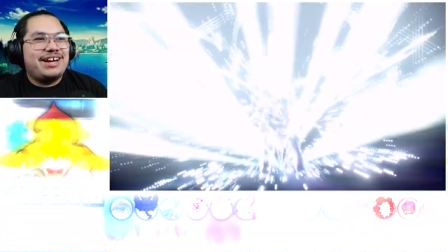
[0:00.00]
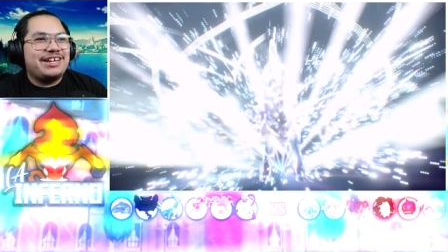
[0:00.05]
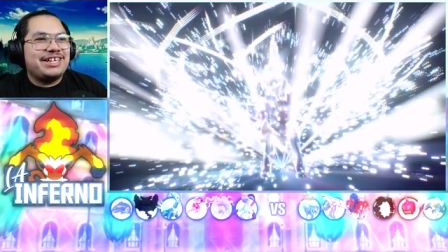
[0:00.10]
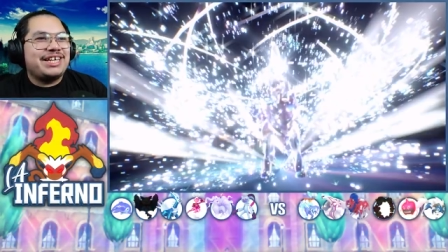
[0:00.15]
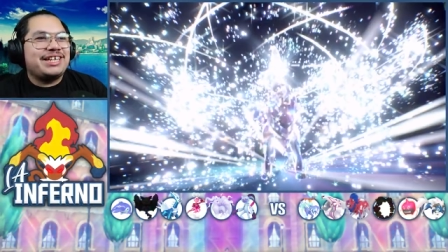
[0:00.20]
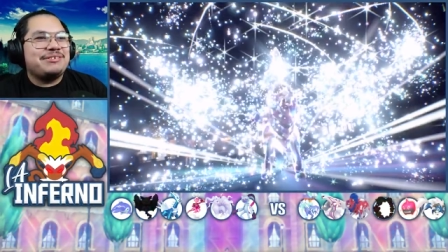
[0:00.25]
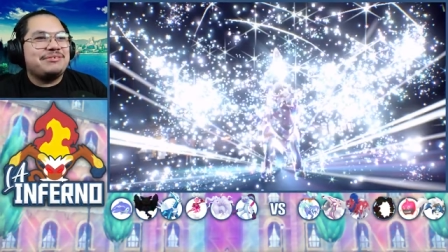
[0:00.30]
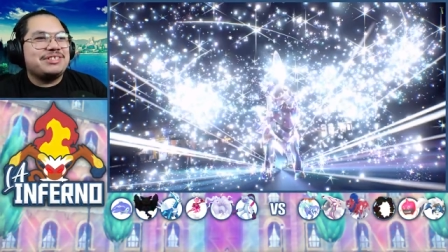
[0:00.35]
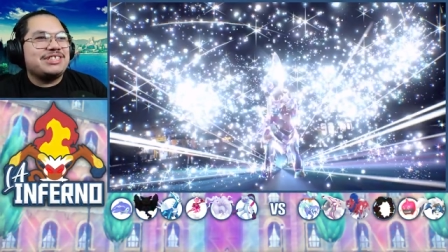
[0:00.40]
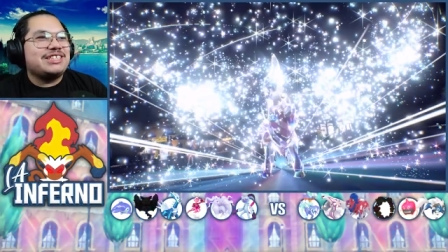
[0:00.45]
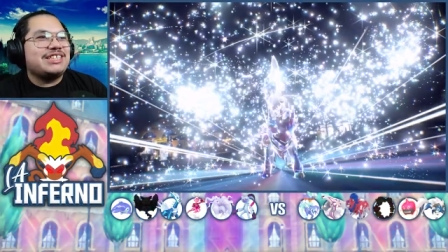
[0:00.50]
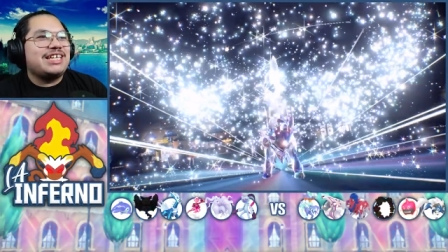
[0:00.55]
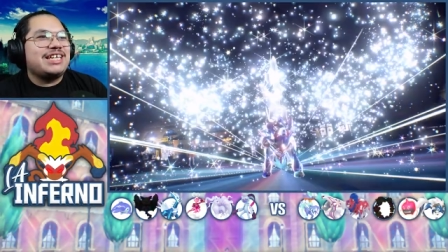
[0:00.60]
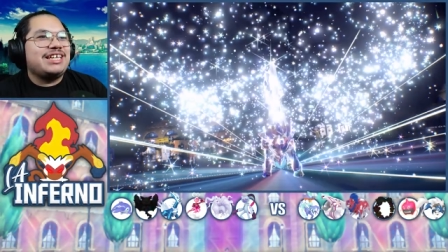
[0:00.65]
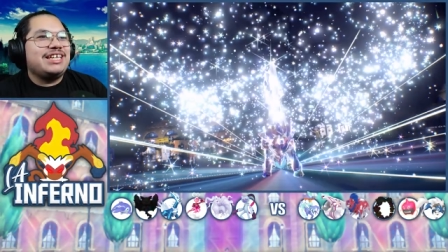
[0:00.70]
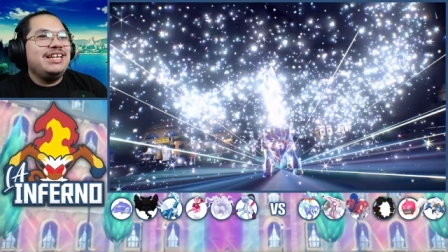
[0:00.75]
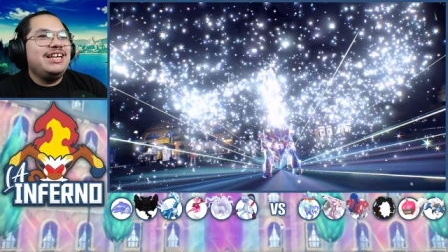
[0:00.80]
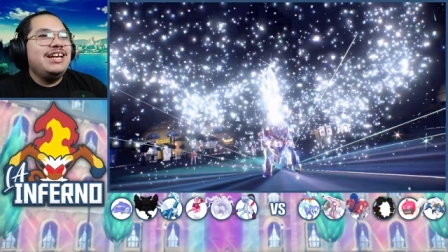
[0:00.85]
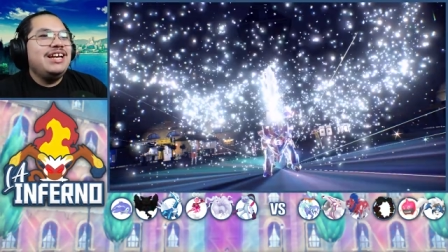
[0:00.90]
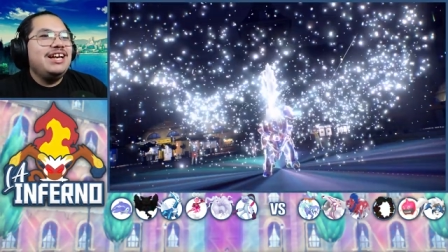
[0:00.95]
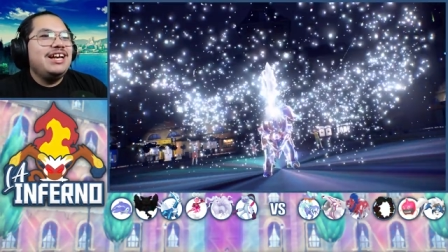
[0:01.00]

Iron Head was a thing.